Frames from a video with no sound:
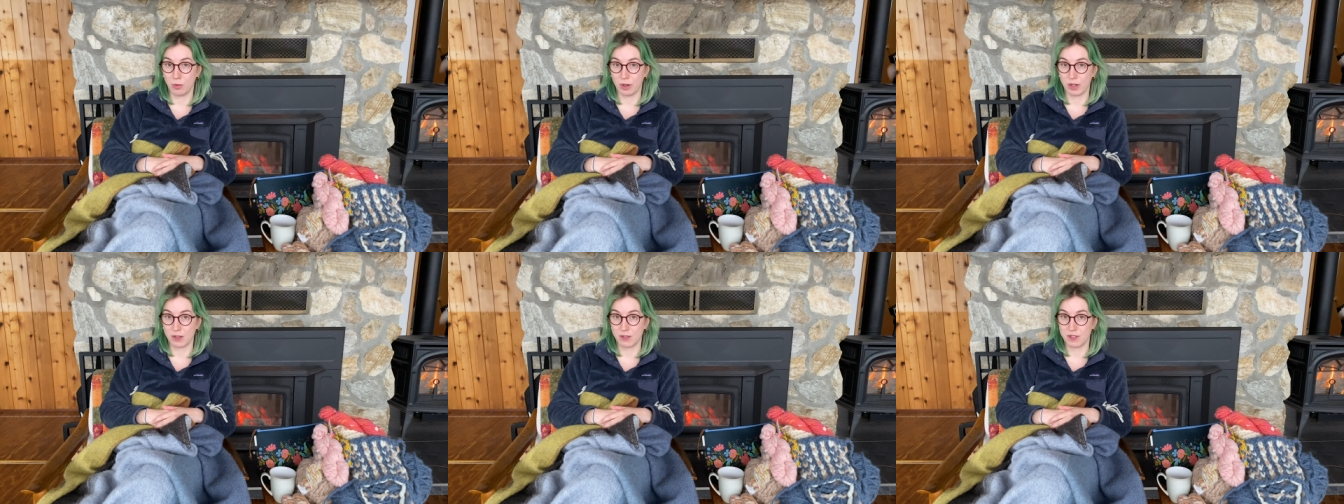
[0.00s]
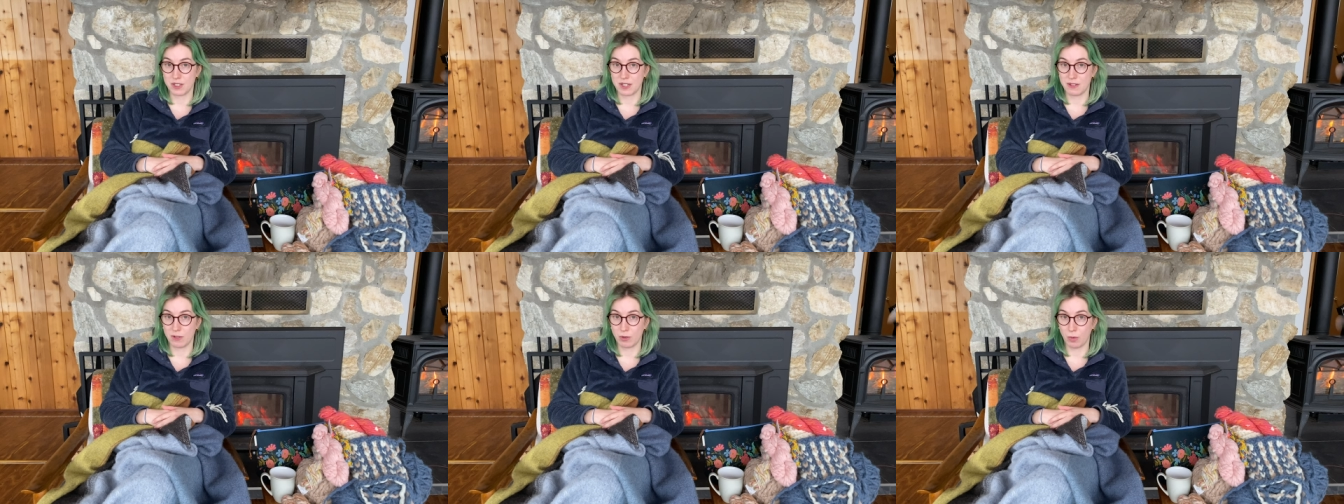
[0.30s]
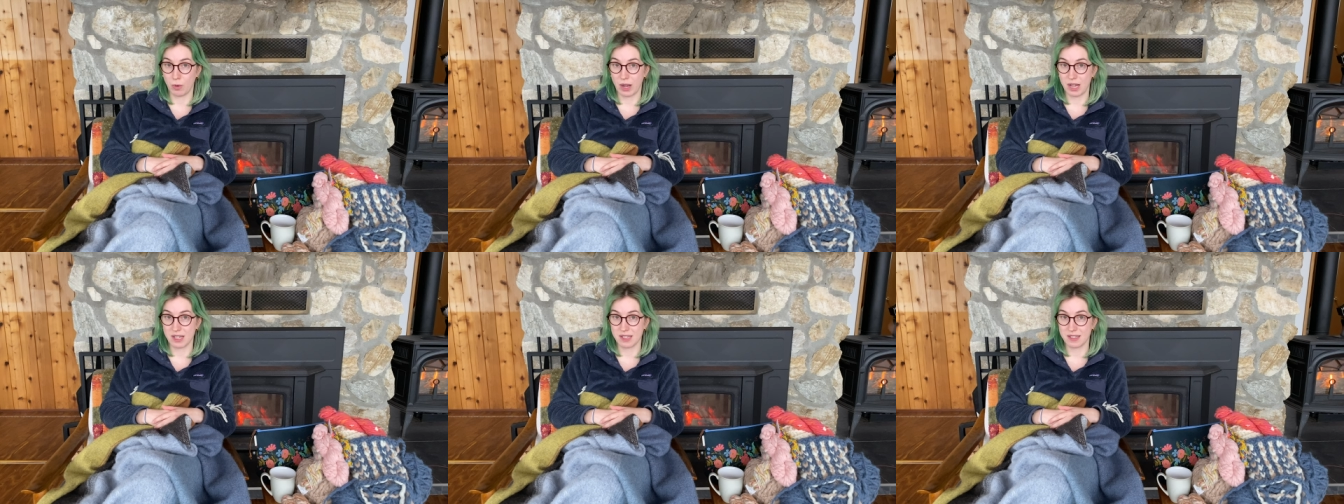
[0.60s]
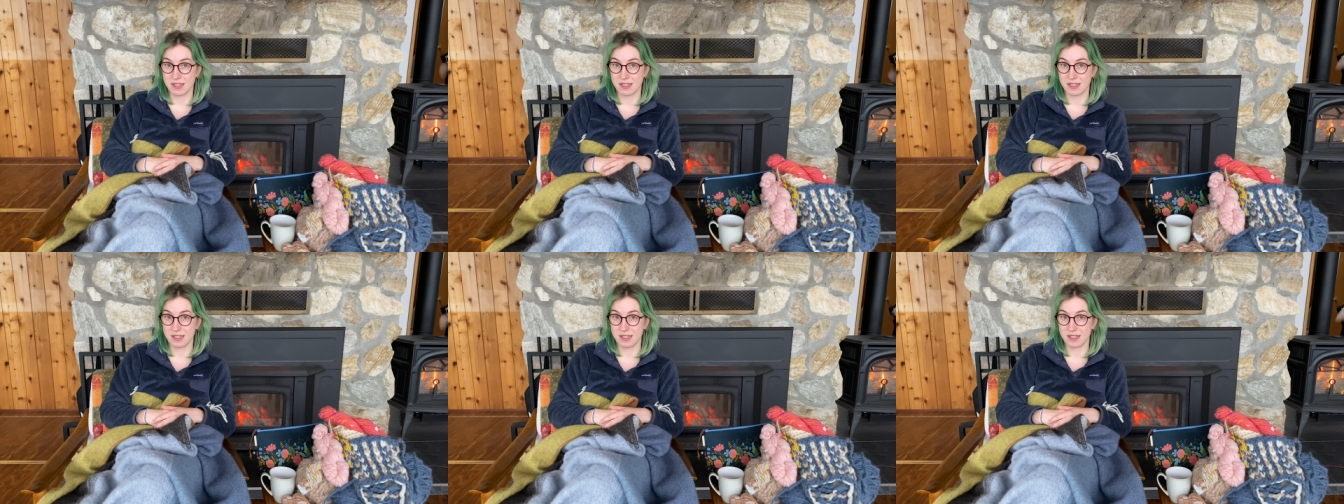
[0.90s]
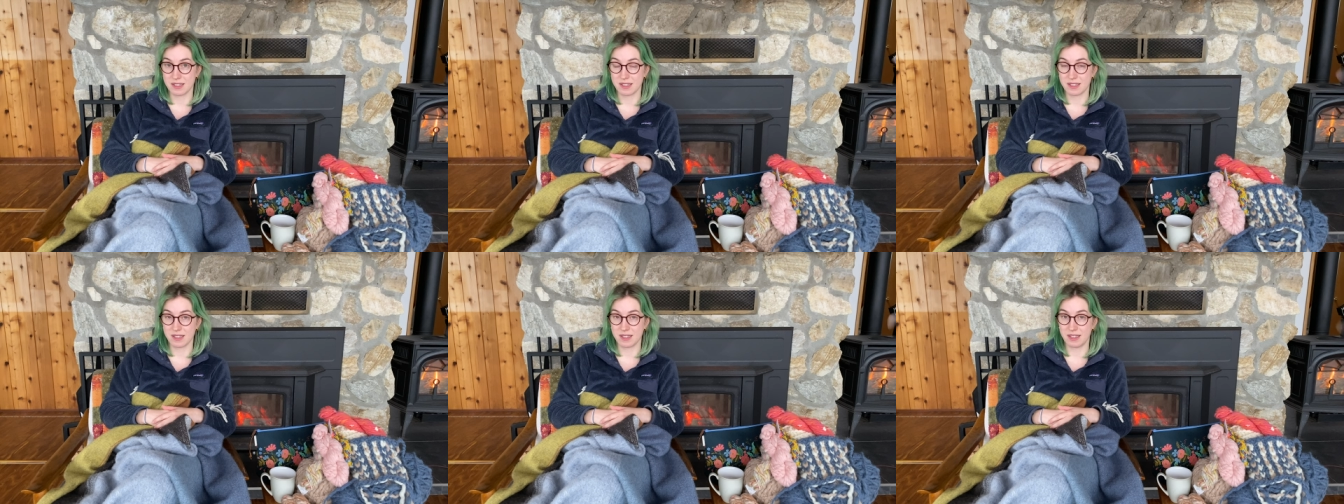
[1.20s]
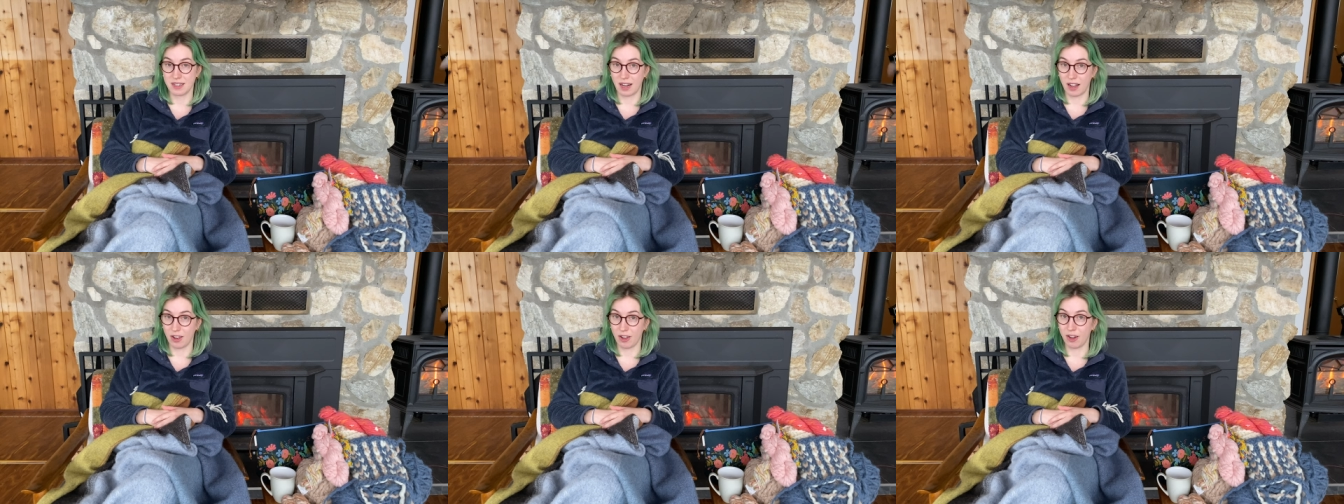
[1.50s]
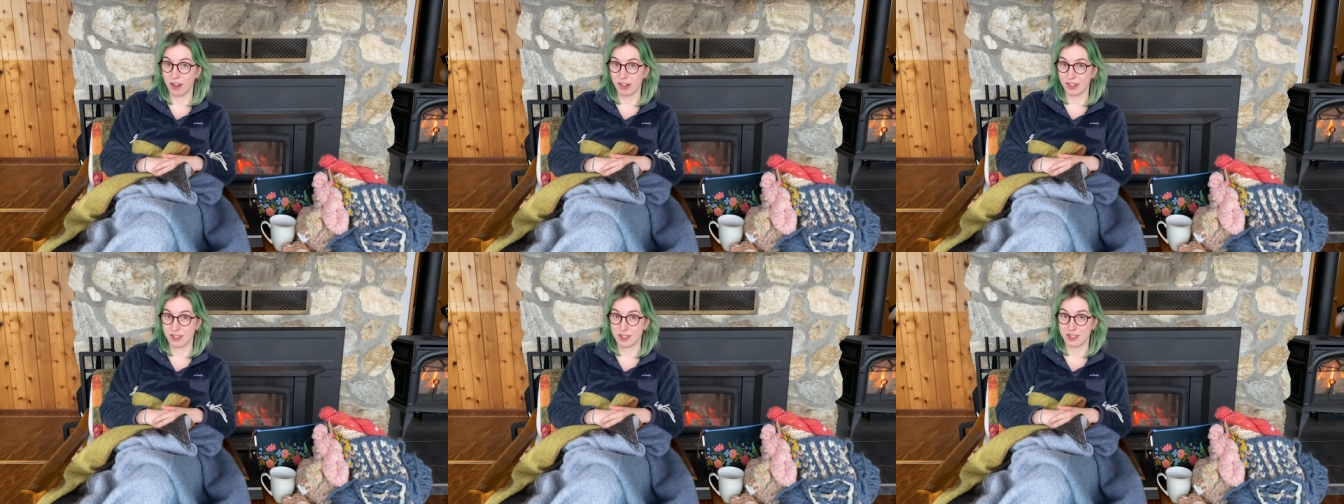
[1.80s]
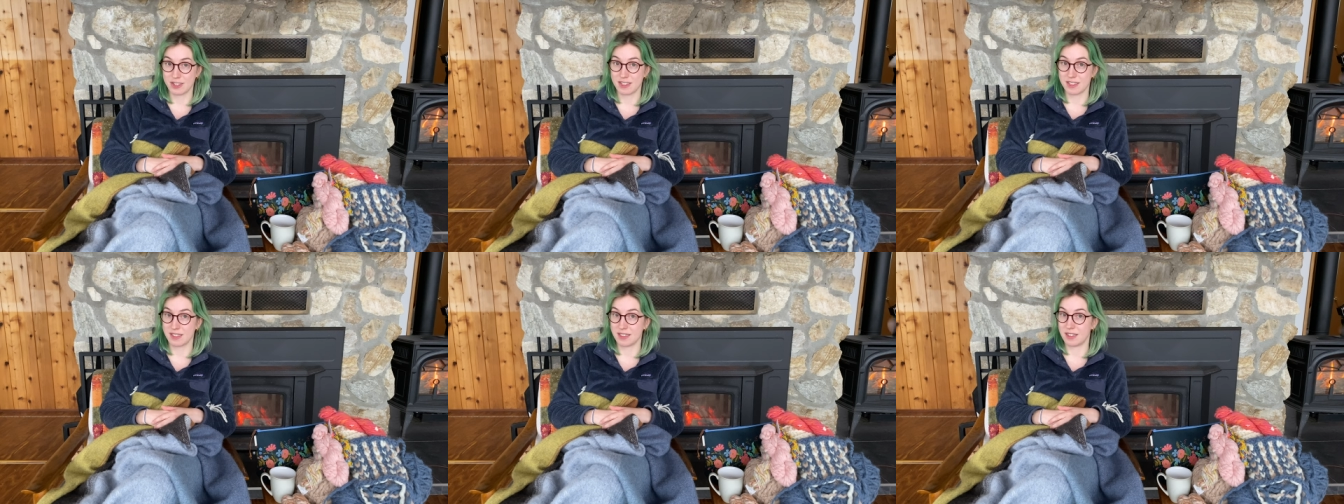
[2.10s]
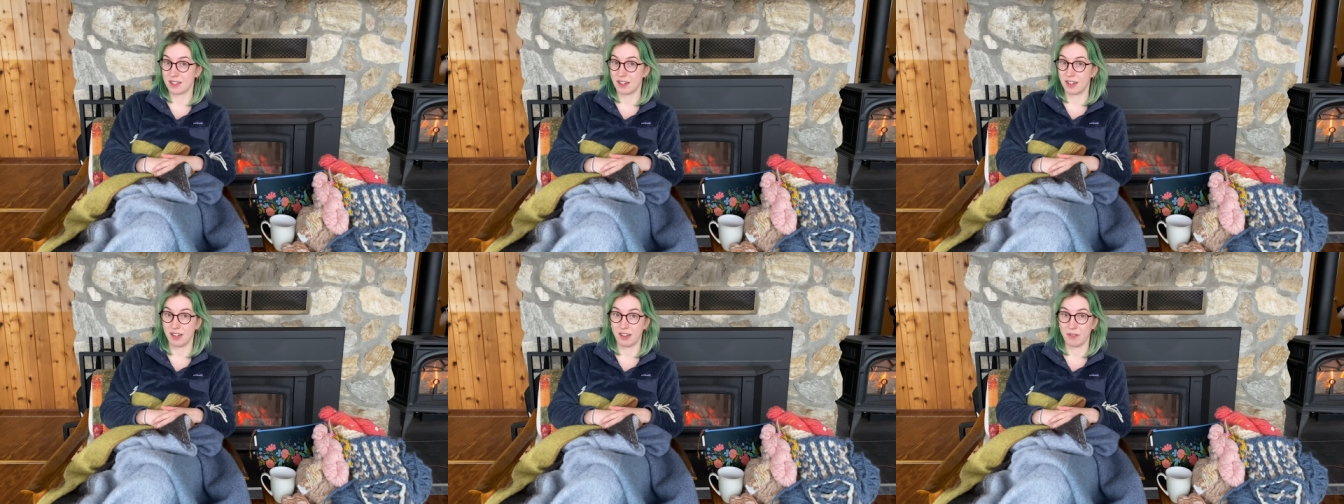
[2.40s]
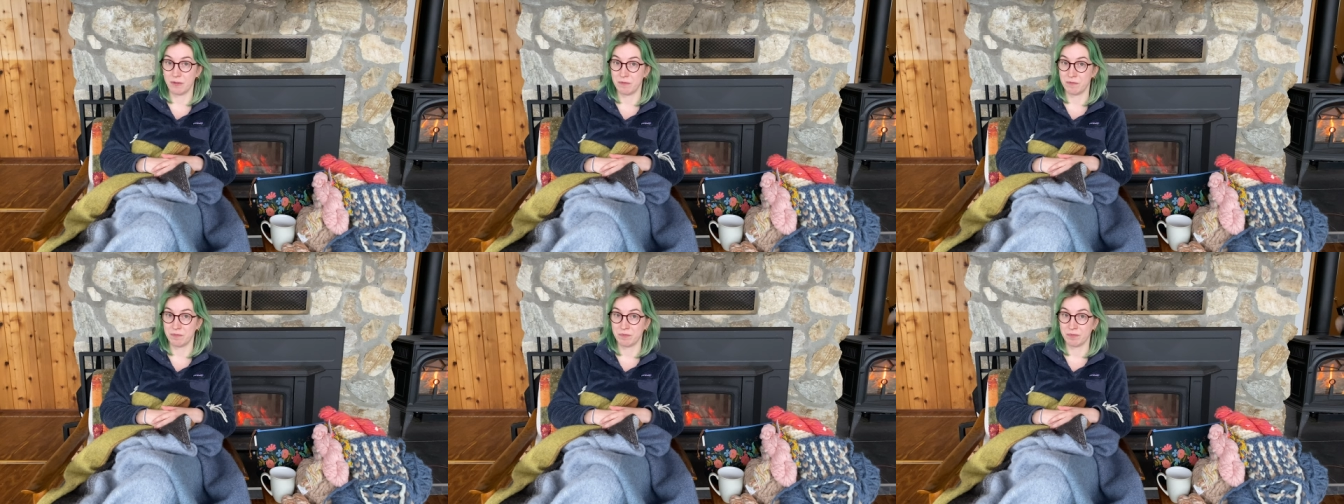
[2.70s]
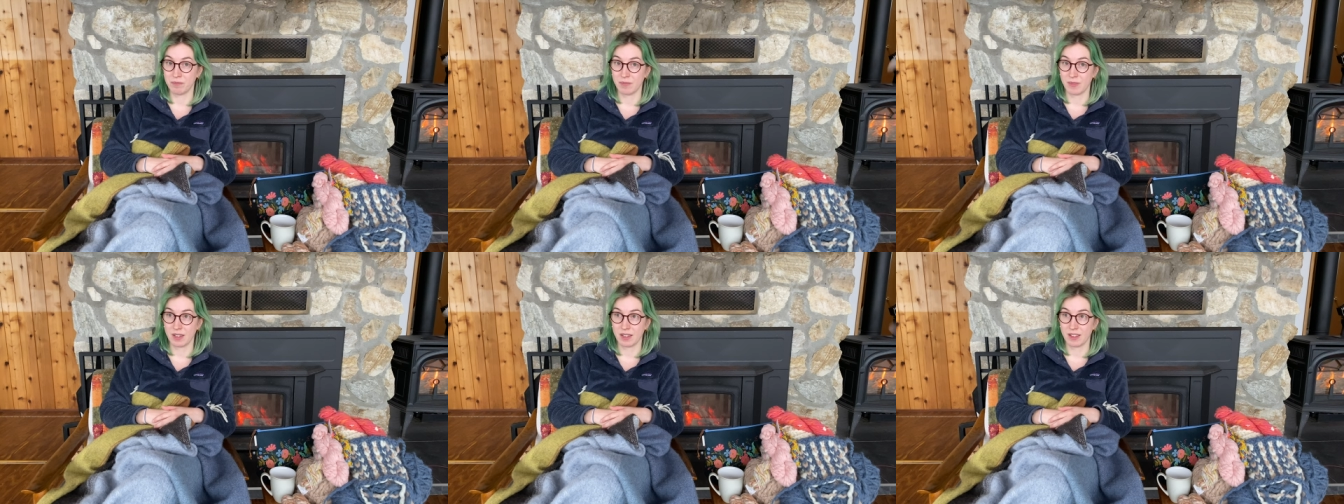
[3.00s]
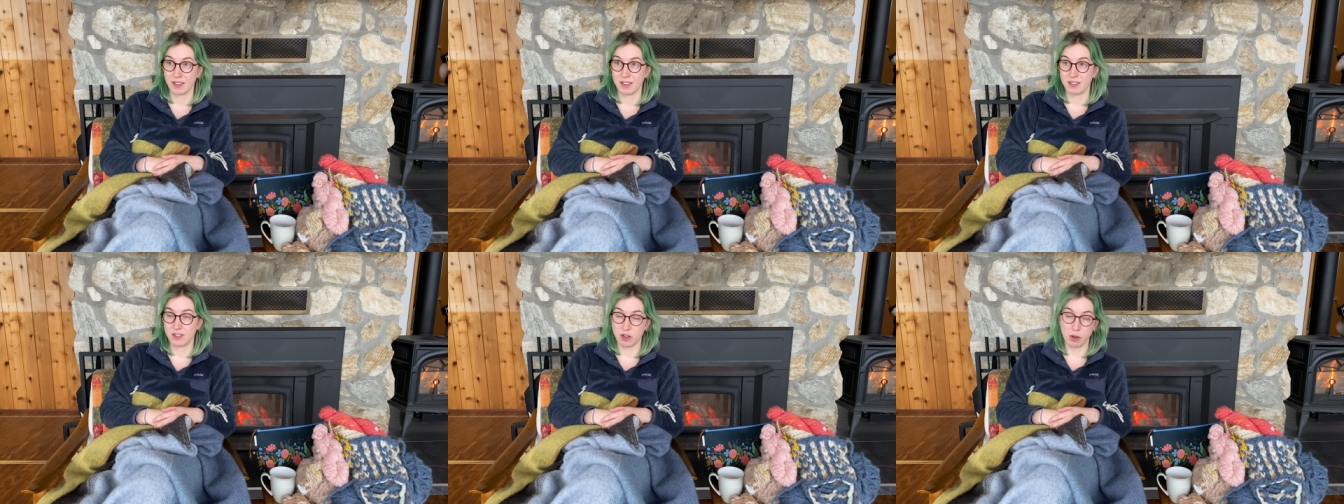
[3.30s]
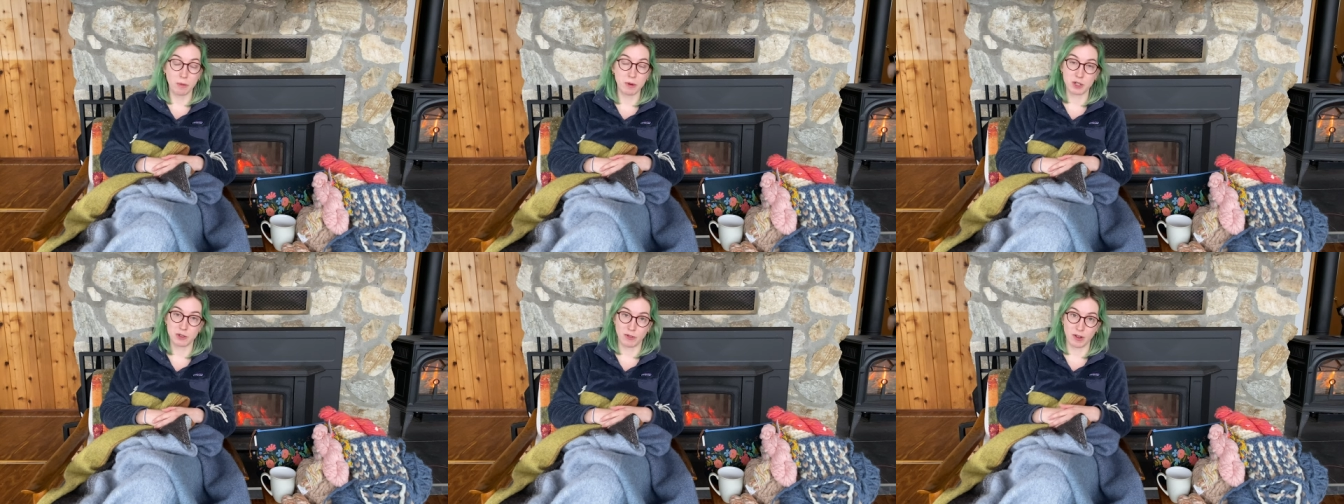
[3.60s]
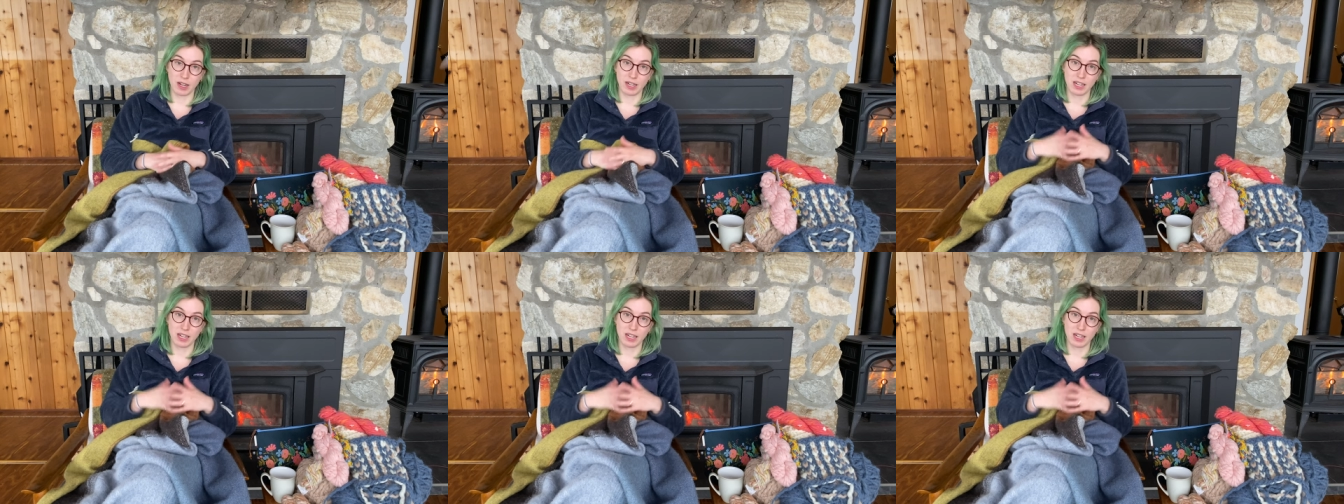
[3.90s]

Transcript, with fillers: of Stephen West's knit alongs just because they're so much fun.